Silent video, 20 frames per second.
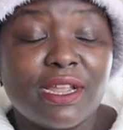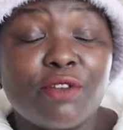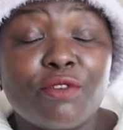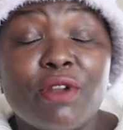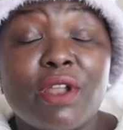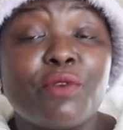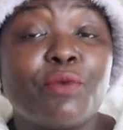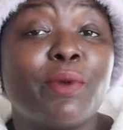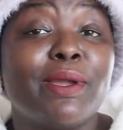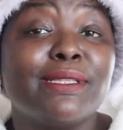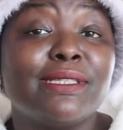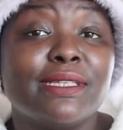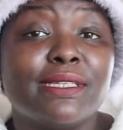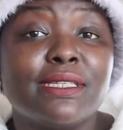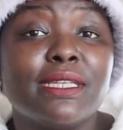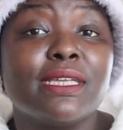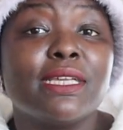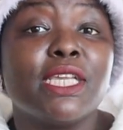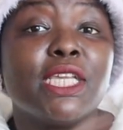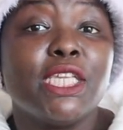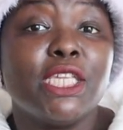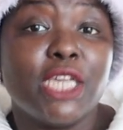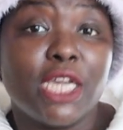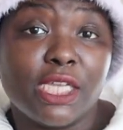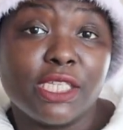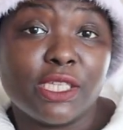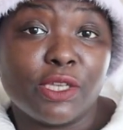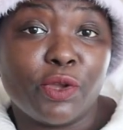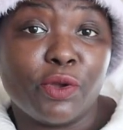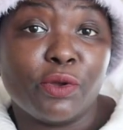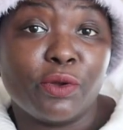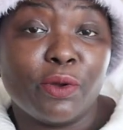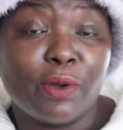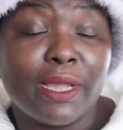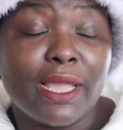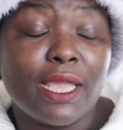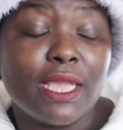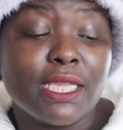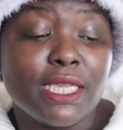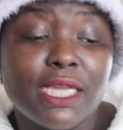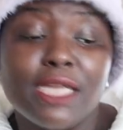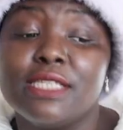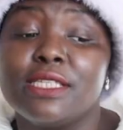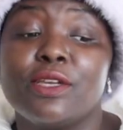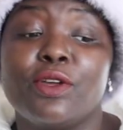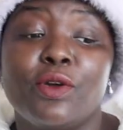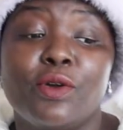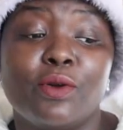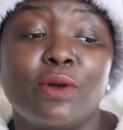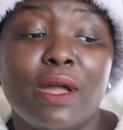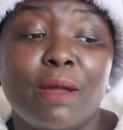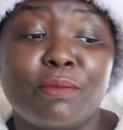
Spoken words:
I graduated years ago, okay, years ago.